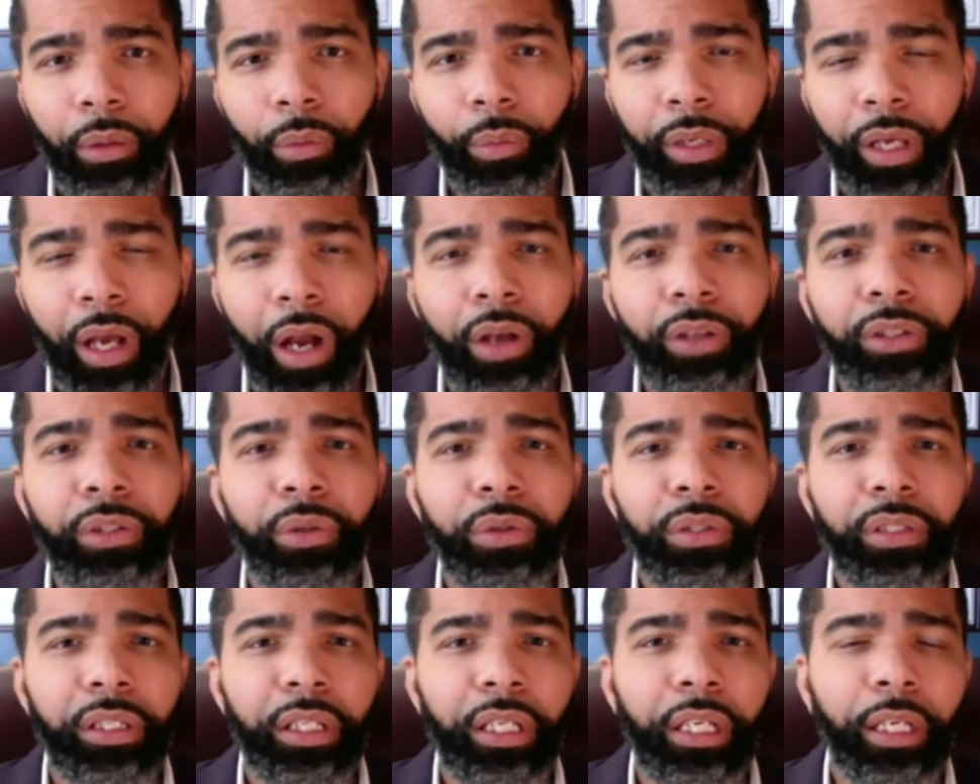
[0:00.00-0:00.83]
We also
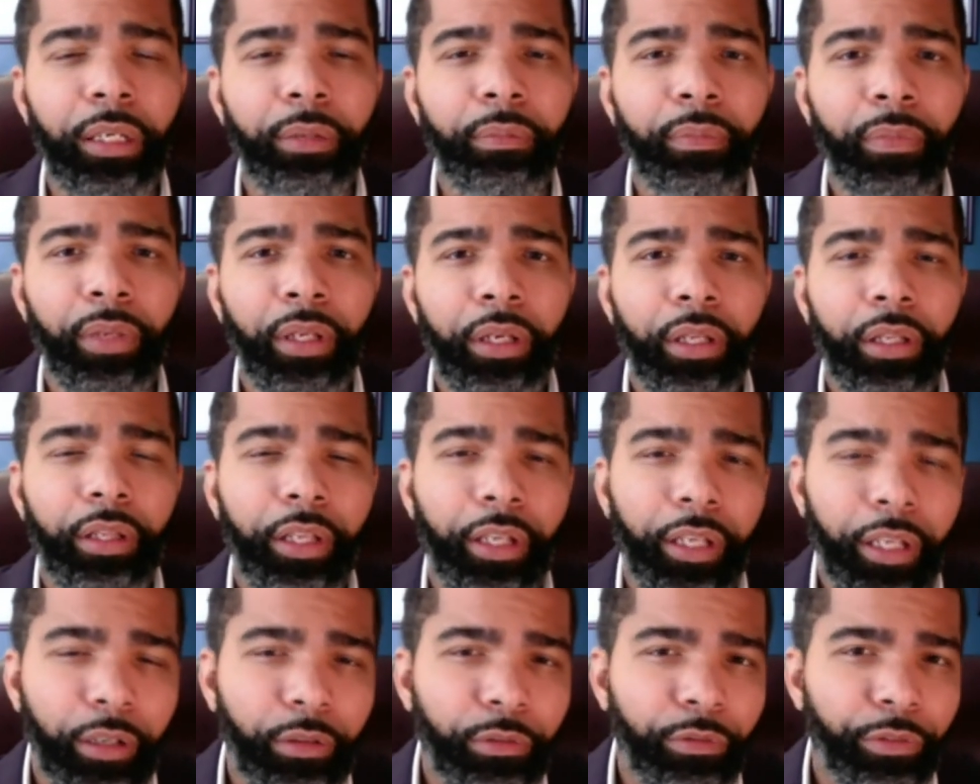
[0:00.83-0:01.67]
see
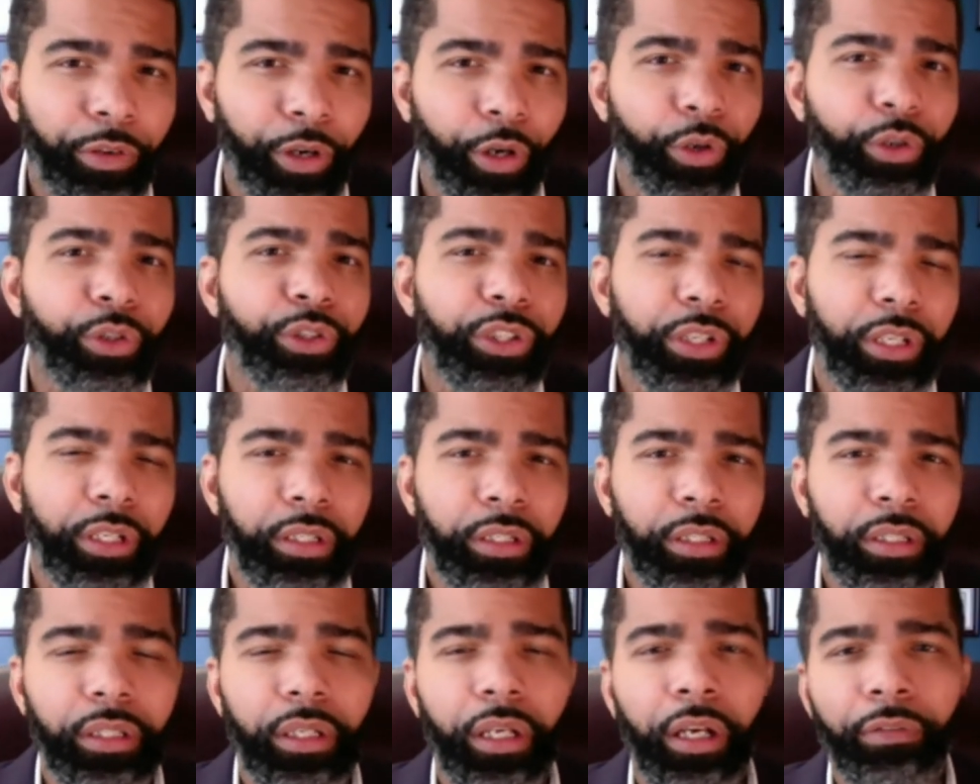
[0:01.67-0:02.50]
the convergence